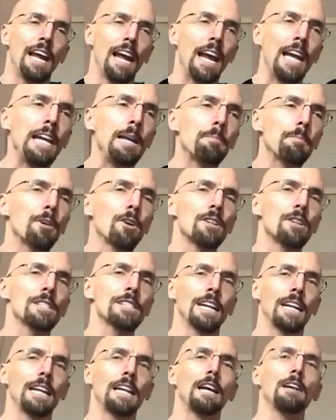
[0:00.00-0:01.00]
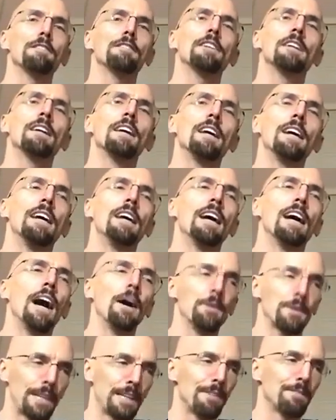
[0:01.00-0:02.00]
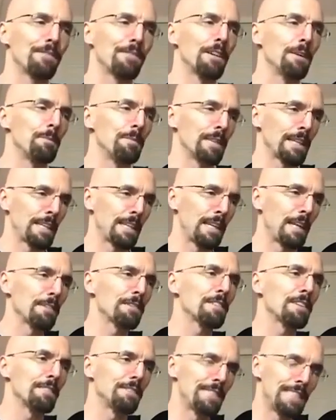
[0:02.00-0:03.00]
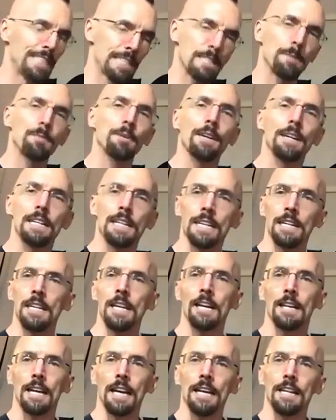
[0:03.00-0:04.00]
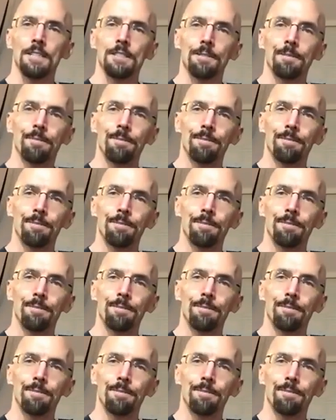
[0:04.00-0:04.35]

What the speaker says: any person a gift, I would give them the gift of discipline at a young age,